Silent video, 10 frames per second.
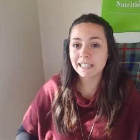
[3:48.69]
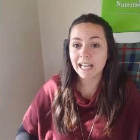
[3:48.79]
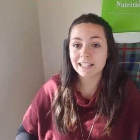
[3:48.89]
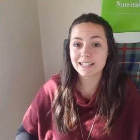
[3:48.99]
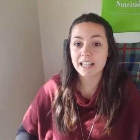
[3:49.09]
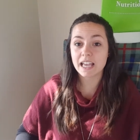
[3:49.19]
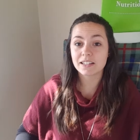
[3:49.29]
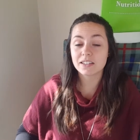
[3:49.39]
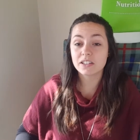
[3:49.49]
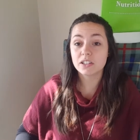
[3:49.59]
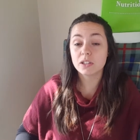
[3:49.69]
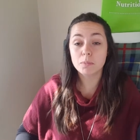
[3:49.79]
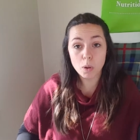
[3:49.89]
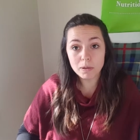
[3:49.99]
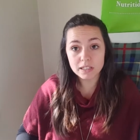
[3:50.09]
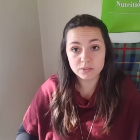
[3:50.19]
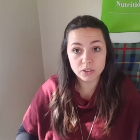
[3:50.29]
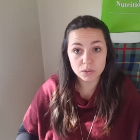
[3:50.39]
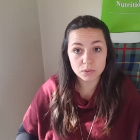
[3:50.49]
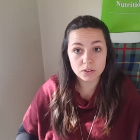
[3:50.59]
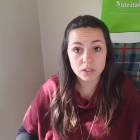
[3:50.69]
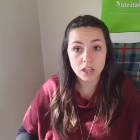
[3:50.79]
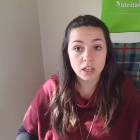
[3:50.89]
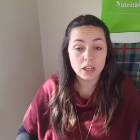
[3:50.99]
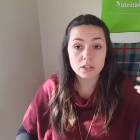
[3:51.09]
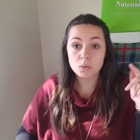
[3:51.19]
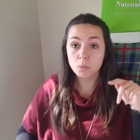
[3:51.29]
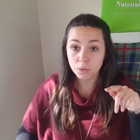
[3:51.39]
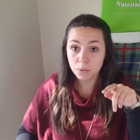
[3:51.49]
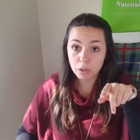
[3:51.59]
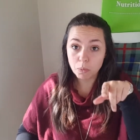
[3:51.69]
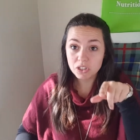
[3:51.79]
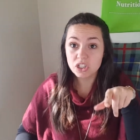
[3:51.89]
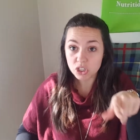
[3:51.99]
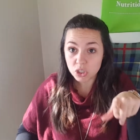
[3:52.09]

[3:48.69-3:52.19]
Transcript: had assessed the public's views. So what do